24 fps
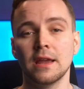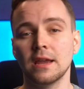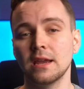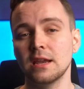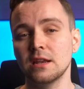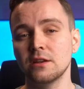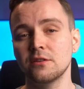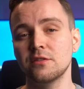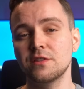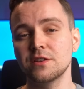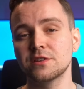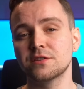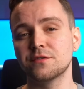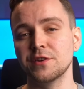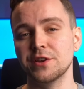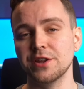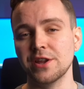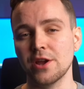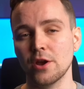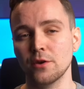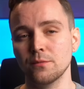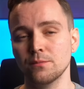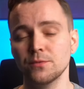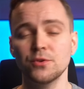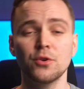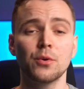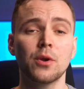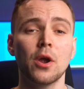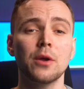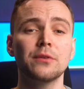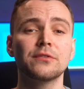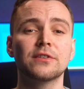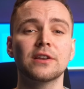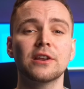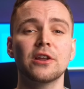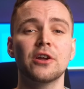In this video, you're
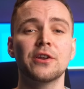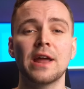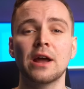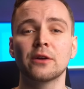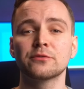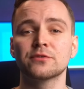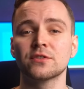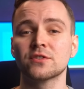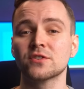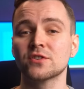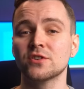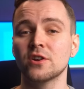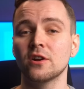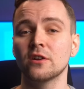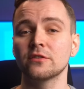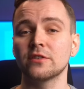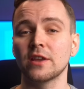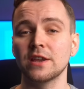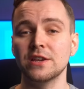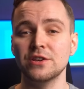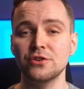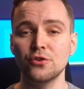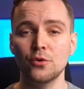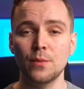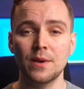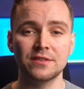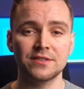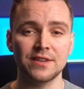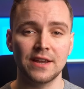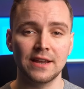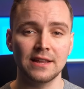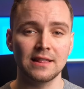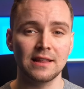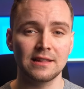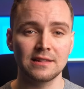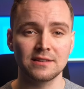going to learn how to start a US
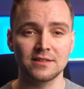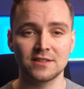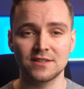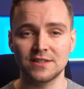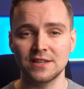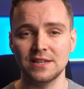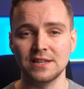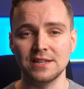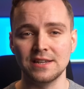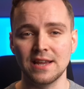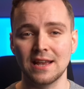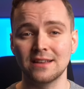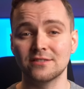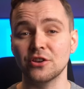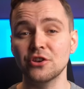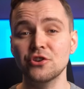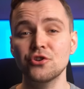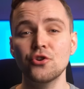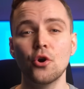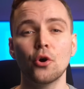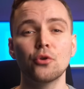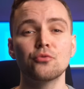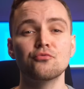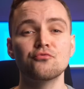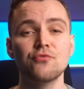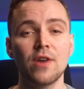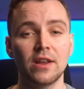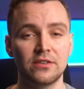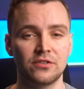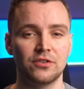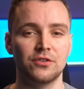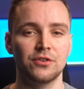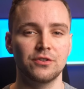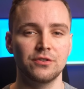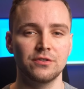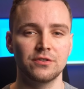LLC as a
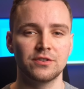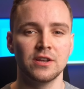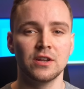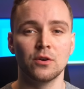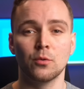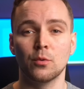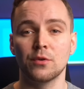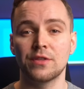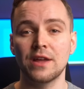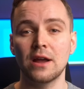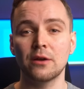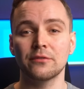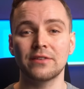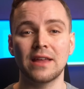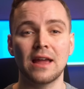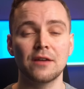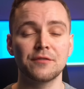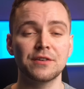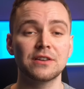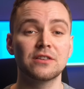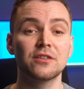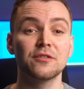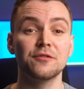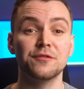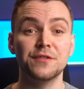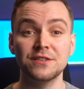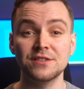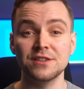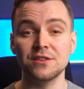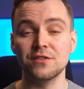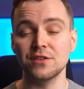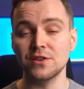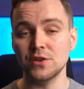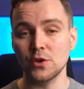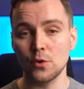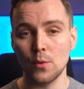non-resident without having to visit the